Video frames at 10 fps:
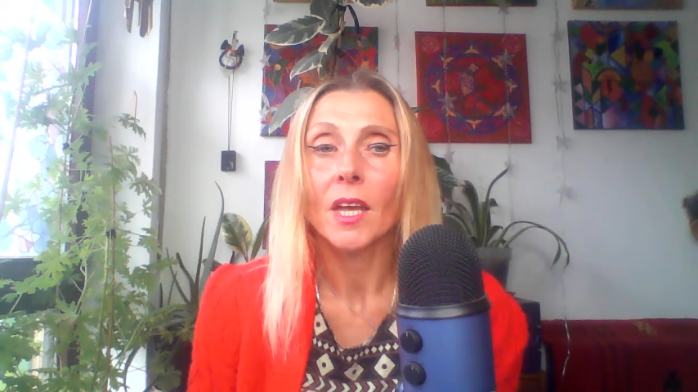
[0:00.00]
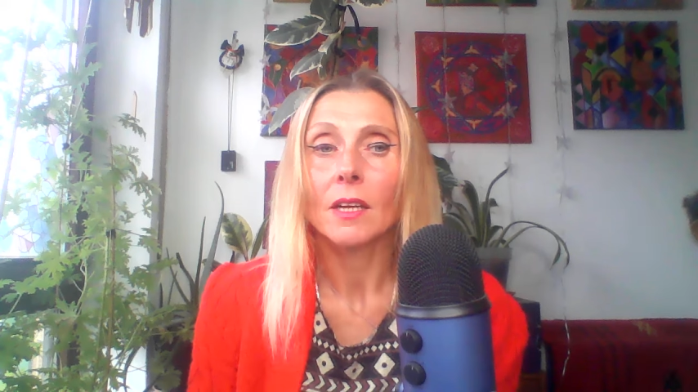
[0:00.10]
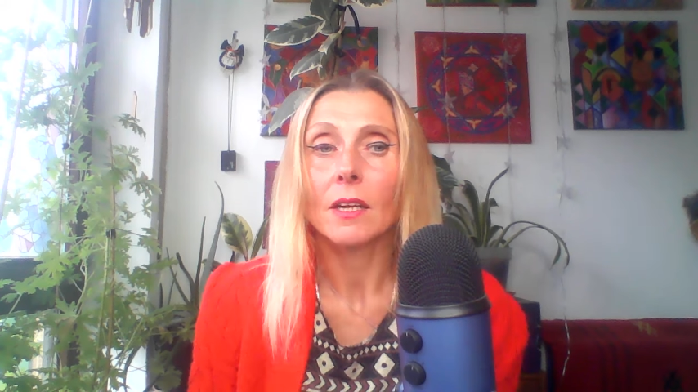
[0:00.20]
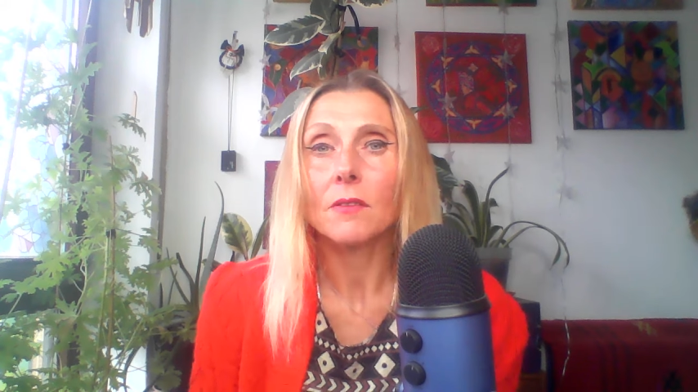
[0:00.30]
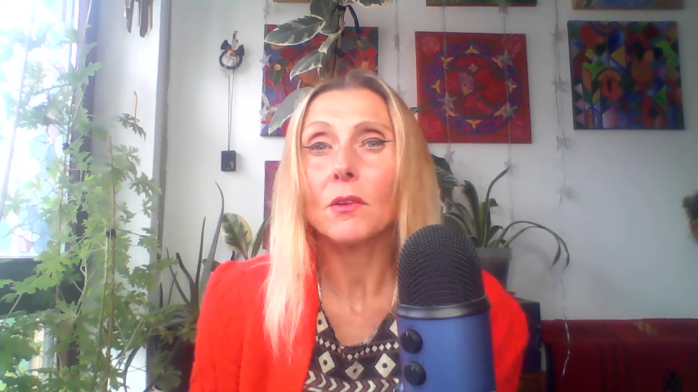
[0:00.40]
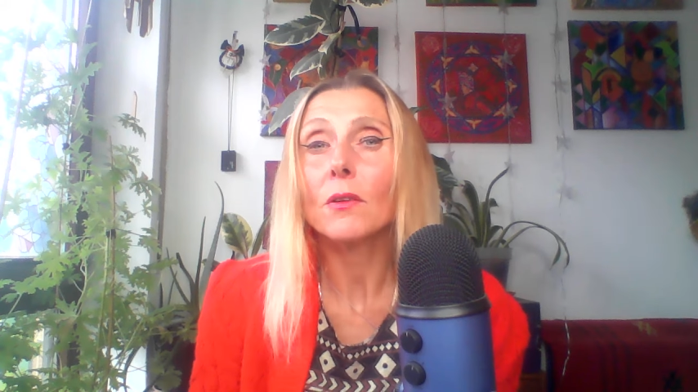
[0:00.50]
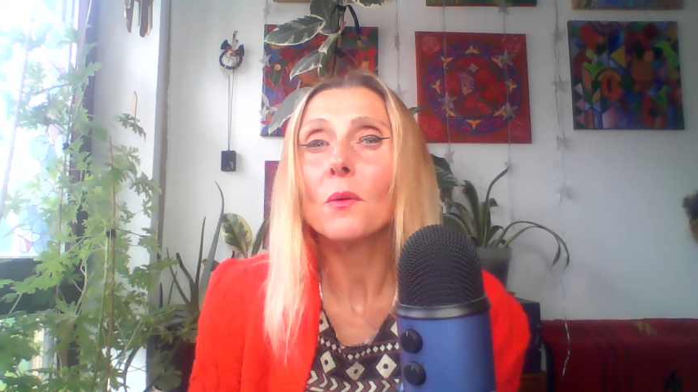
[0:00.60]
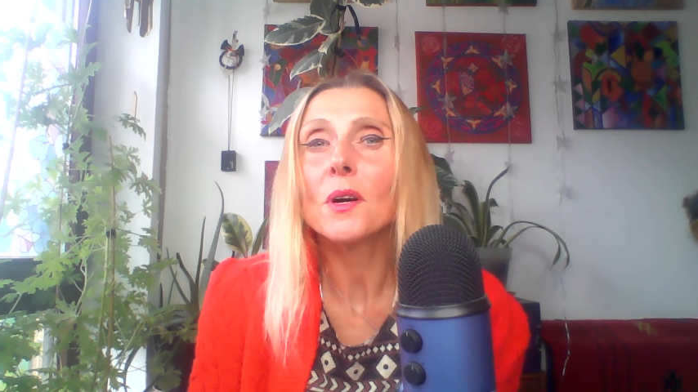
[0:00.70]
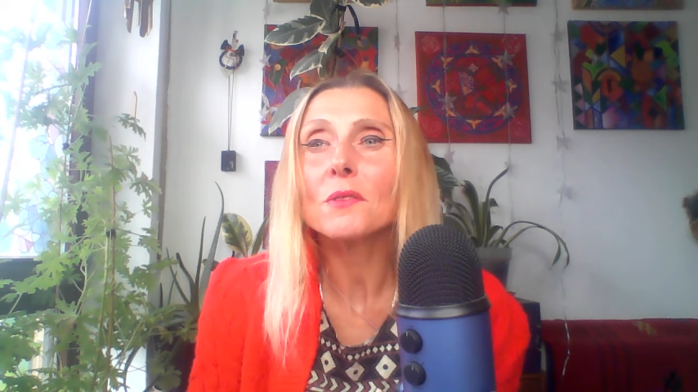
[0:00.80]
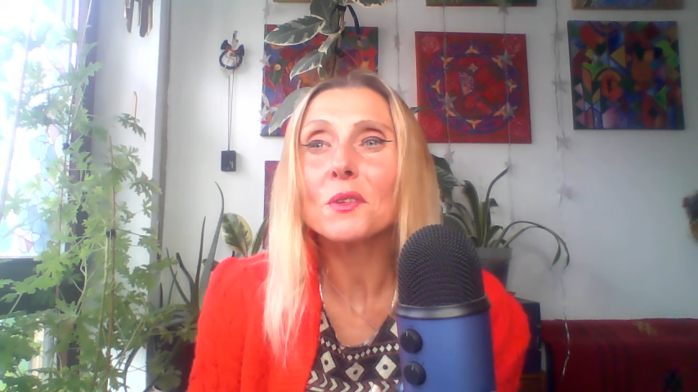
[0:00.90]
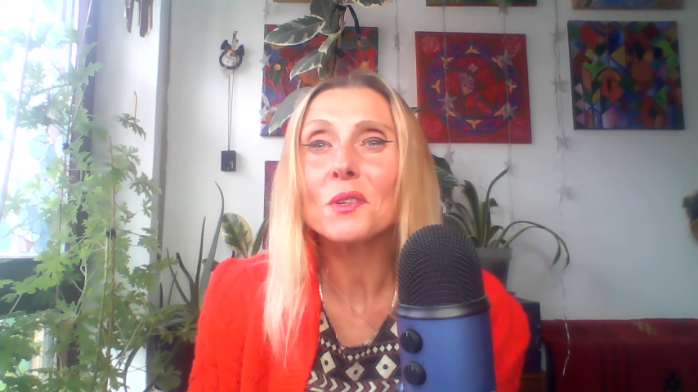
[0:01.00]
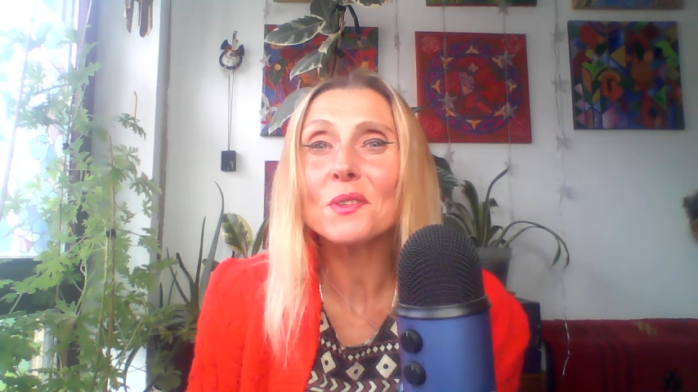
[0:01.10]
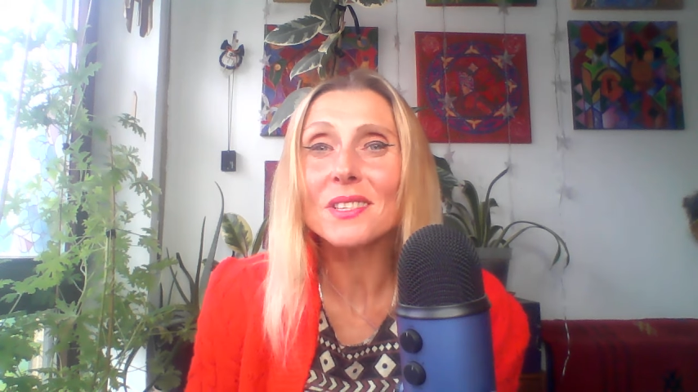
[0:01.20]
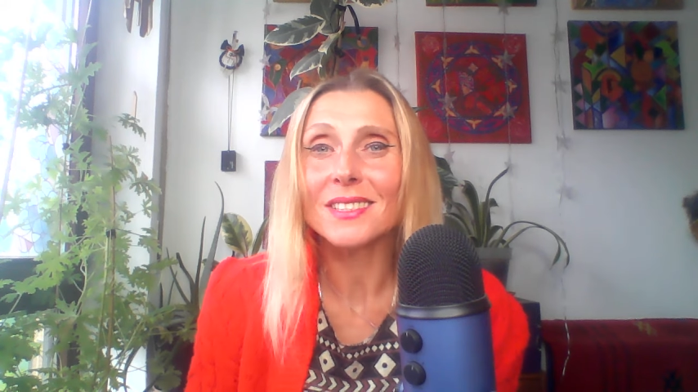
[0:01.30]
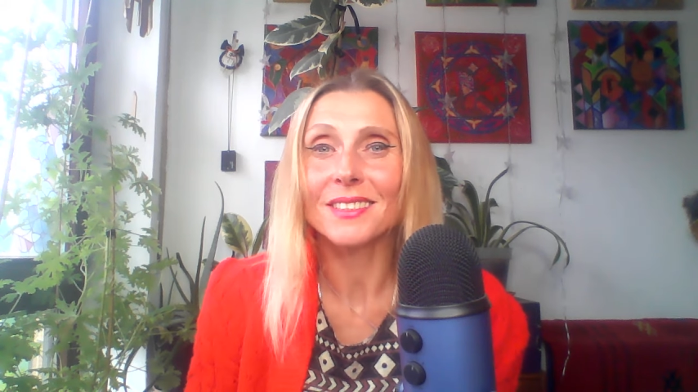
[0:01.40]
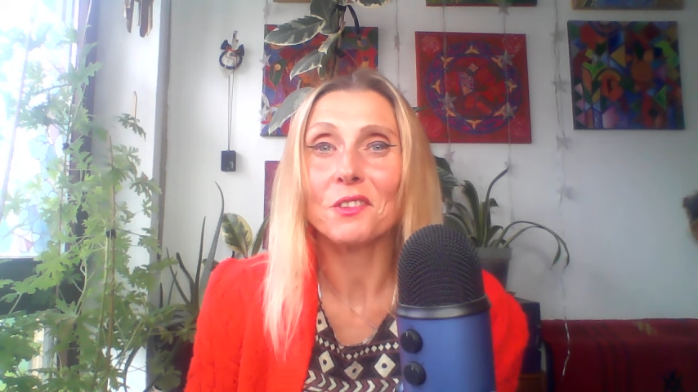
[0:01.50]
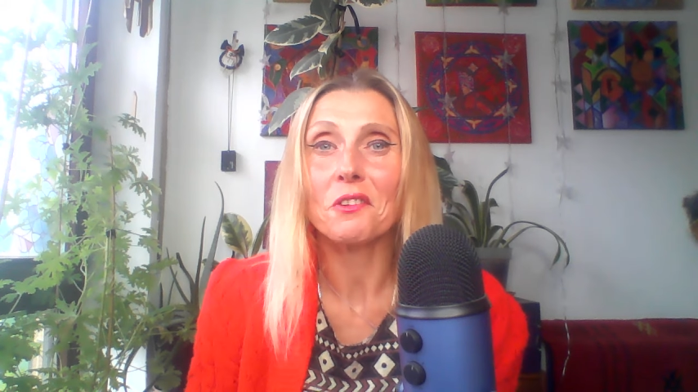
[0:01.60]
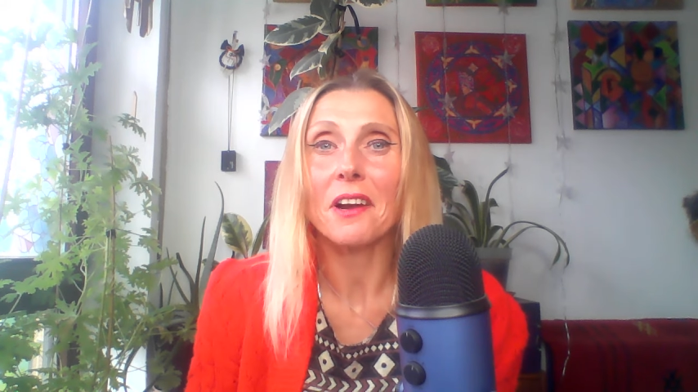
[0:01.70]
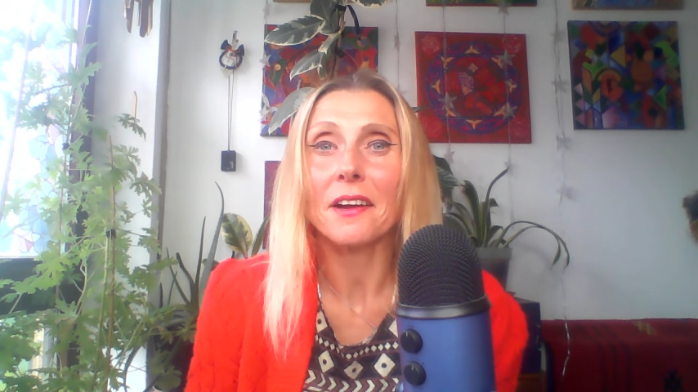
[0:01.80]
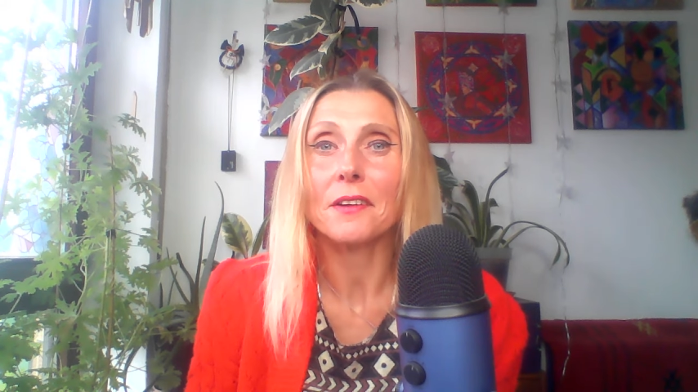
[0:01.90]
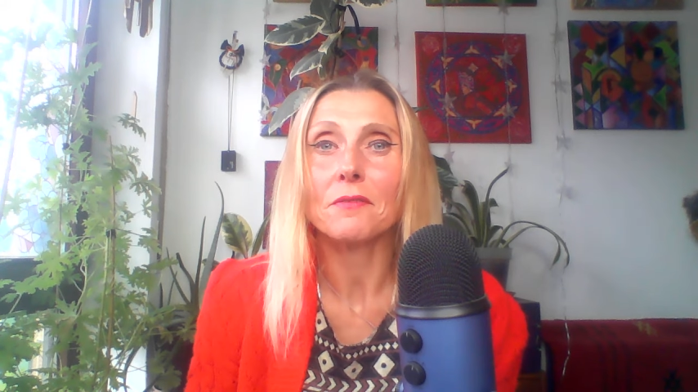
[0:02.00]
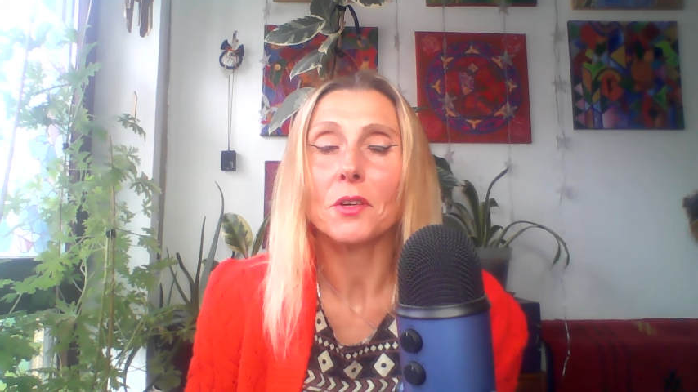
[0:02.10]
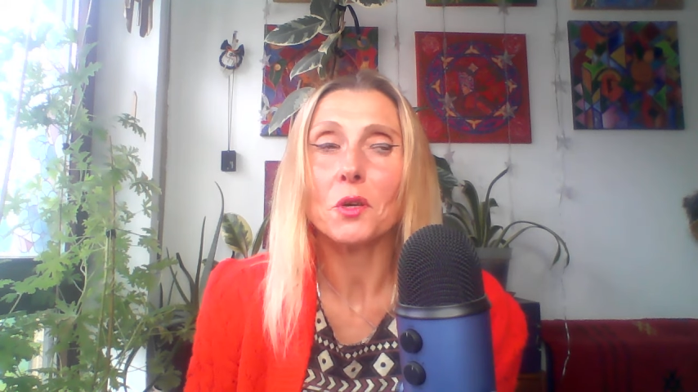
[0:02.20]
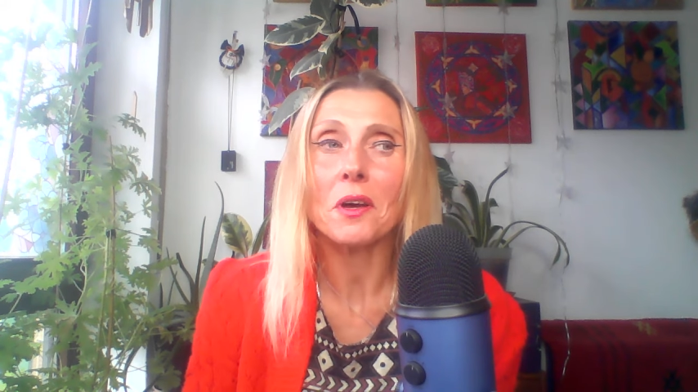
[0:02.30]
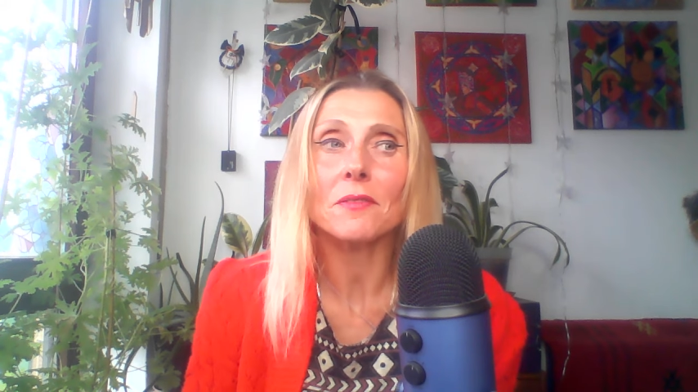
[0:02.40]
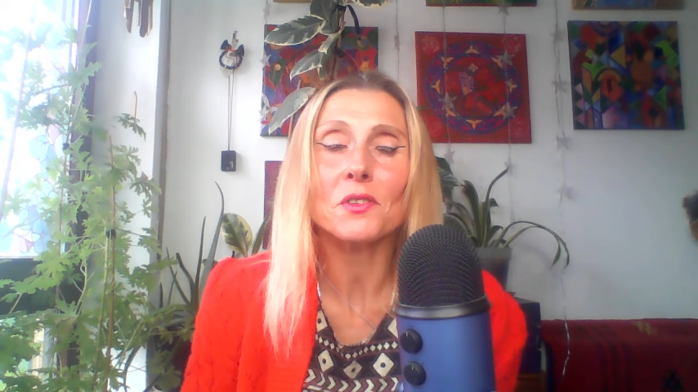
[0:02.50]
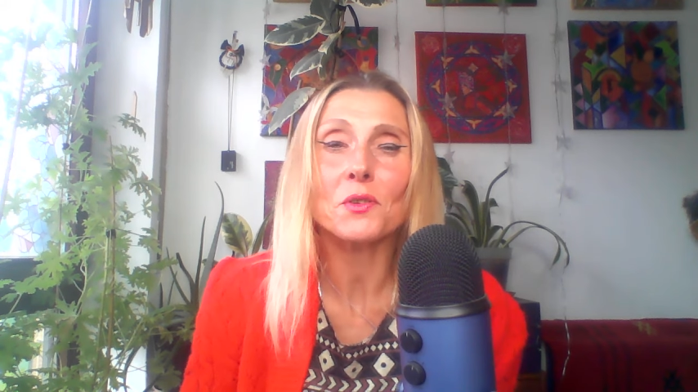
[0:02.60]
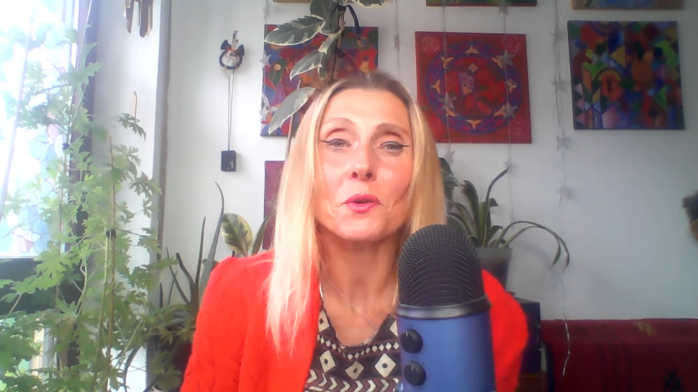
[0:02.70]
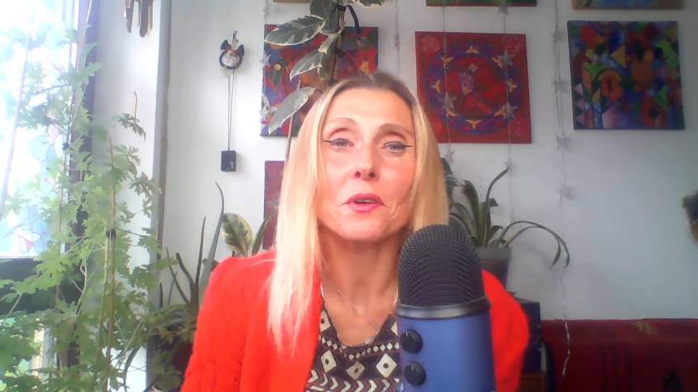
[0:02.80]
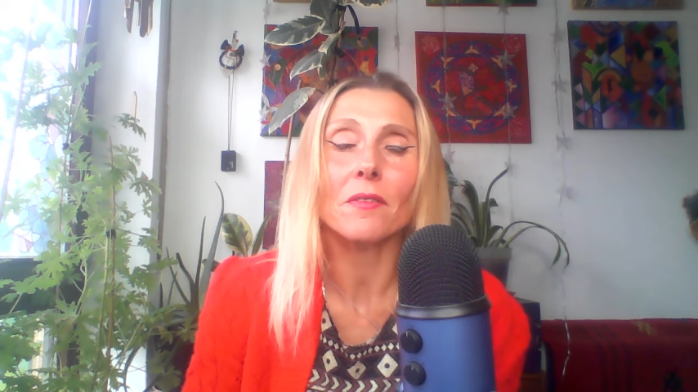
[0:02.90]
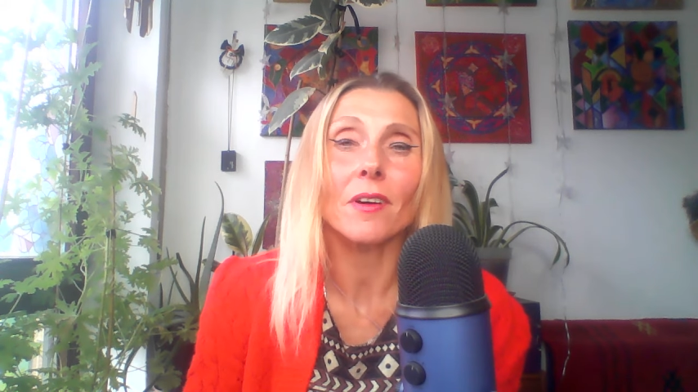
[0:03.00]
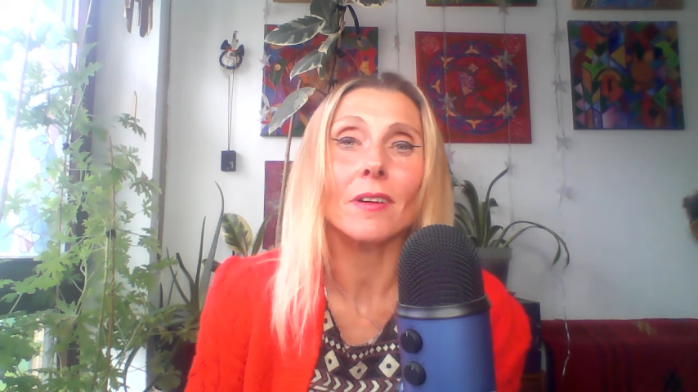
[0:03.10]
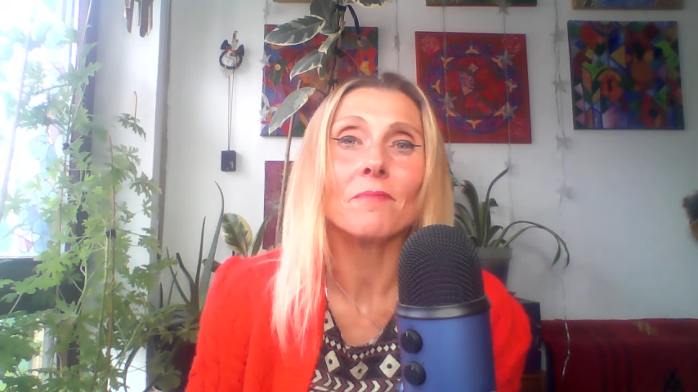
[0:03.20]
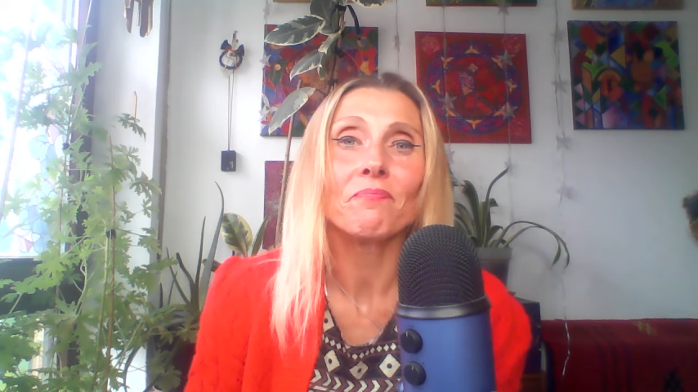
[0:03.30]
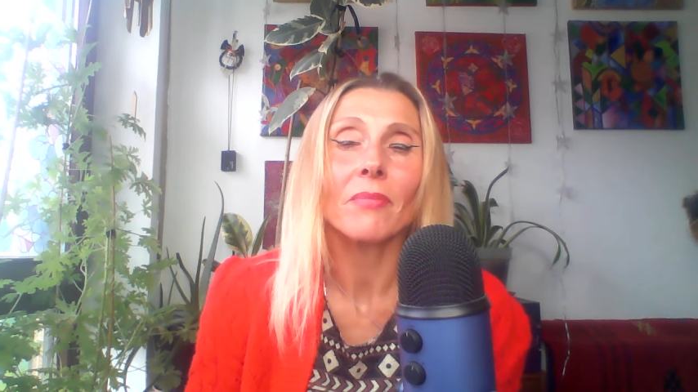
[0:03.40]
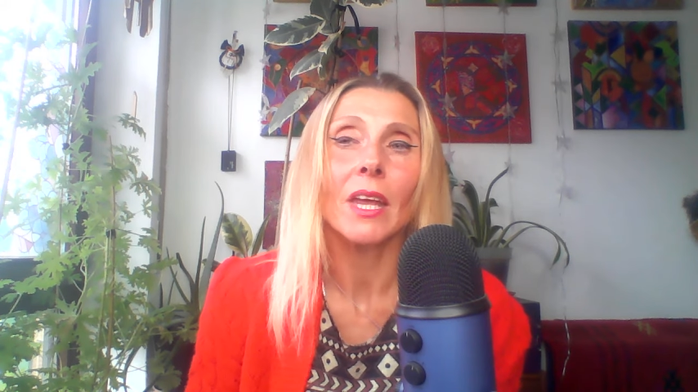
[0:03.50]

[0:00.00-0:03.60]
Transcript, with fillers: That if you know how to use it in your life, you have sort of a